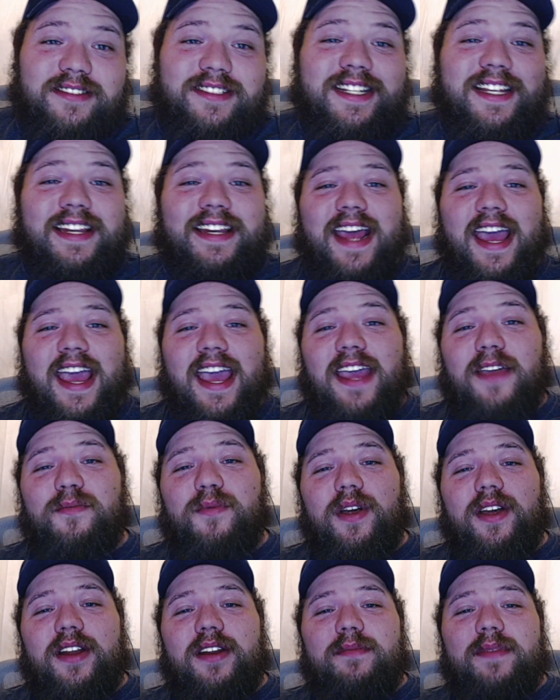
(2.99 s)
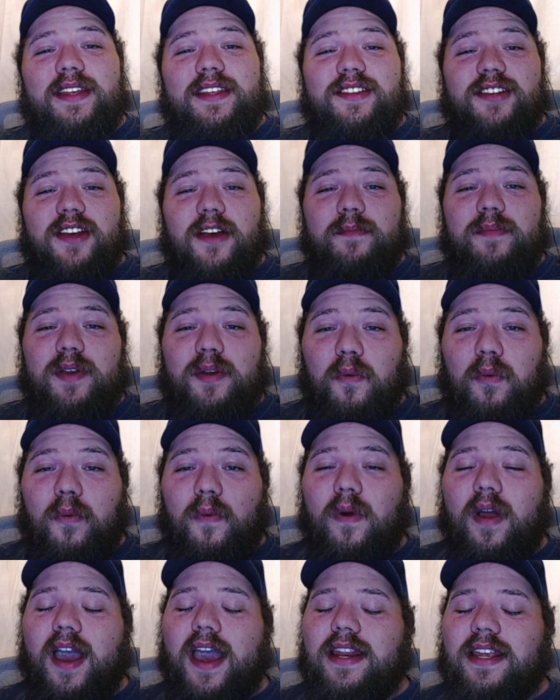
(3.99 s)
Today we're going to be jumping
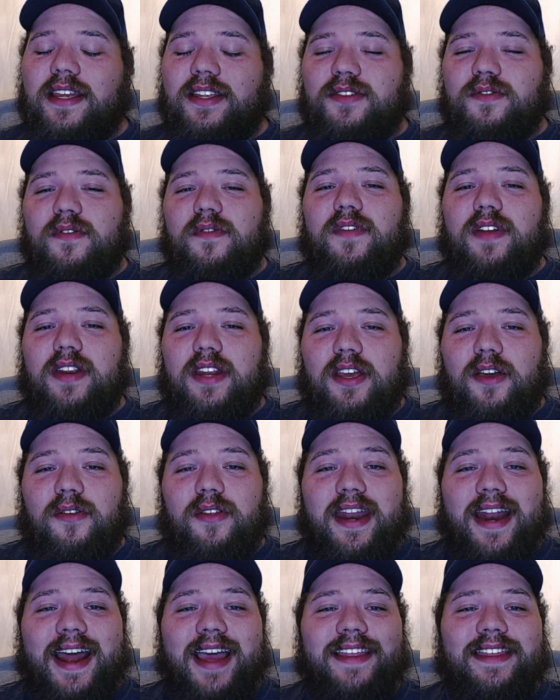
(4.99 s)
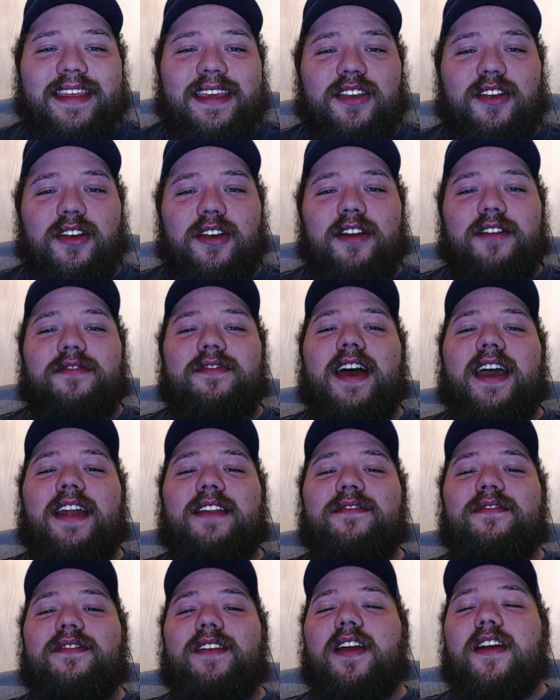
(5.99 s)
right into a video that I think you're going to
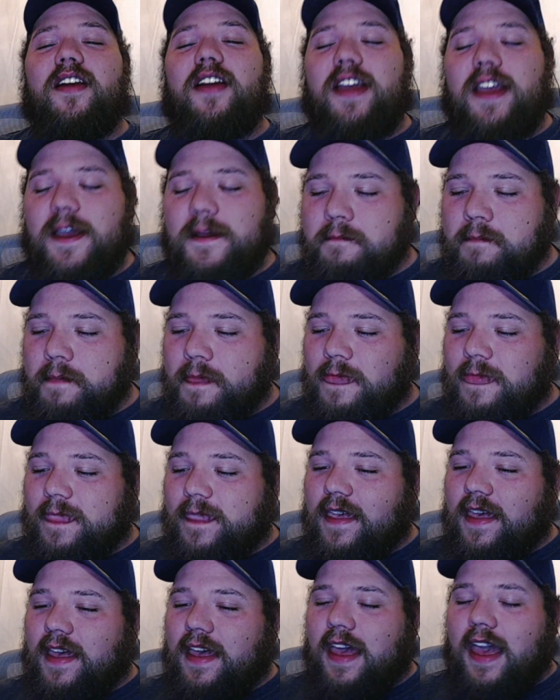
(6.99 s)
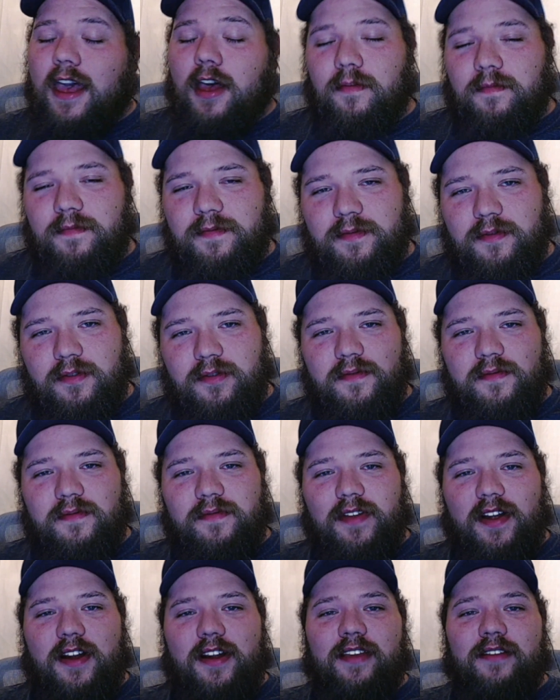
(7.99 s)
find very helpful,
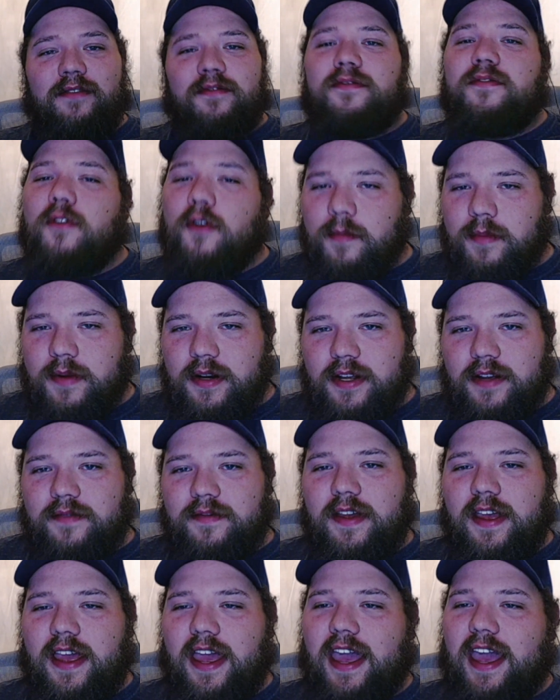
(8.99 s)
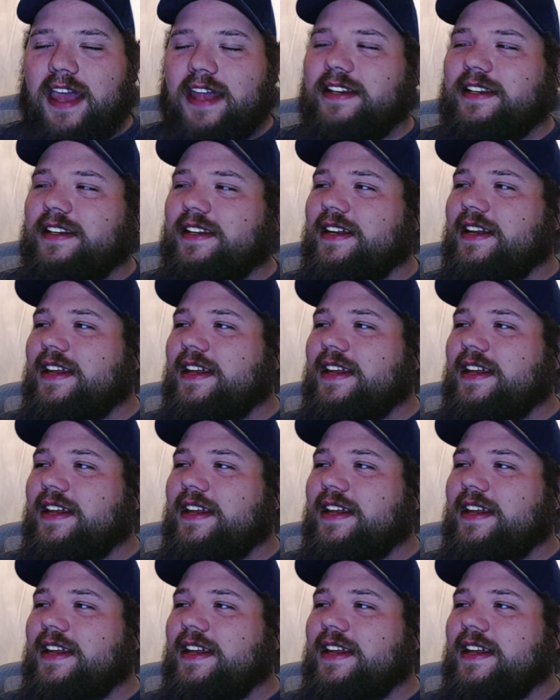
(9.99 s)
very informative, and